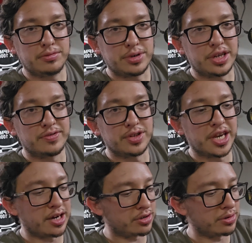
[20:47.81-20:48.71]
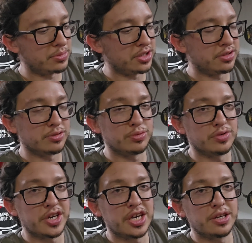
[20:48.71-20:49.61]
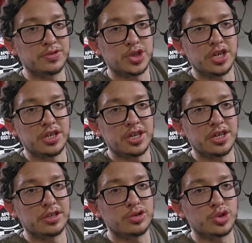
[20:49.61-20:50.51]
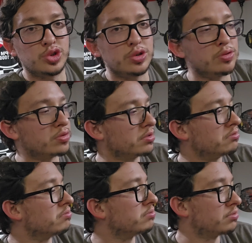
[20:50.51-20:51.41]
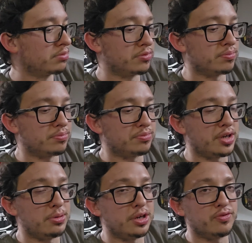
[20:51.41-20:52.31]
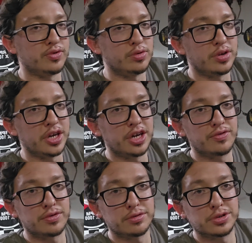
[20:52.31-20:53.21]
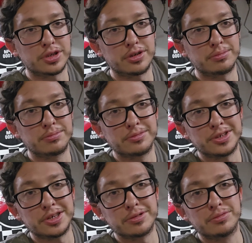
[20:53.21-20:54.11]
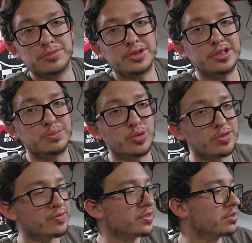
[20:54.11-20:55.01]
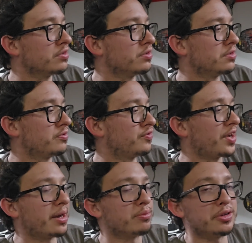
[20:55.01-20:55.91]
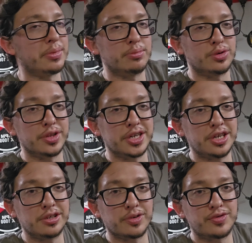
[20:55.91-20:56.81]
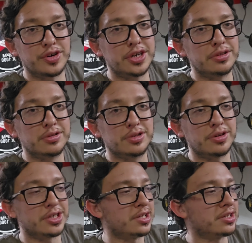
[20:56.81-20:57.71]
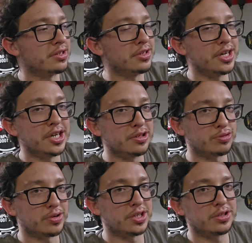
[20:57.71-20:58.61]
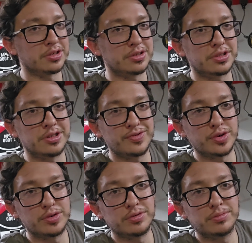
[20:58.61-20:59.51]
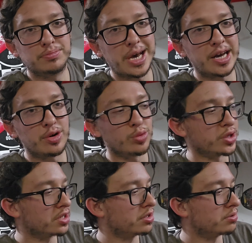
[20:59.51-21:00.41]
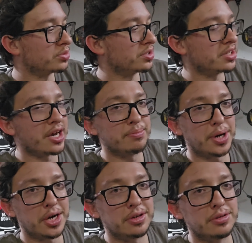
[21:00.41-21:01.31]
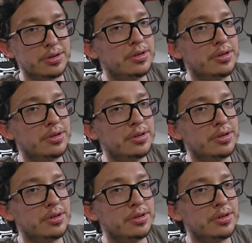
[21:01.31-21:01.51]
whatever the outcome is, we'll laugh, shake hands, joke, and maybe get food after or something. You know, he's more of a family member than he is a friend. So at the end of the day, this racing stuff don't matter when it comes to that bond.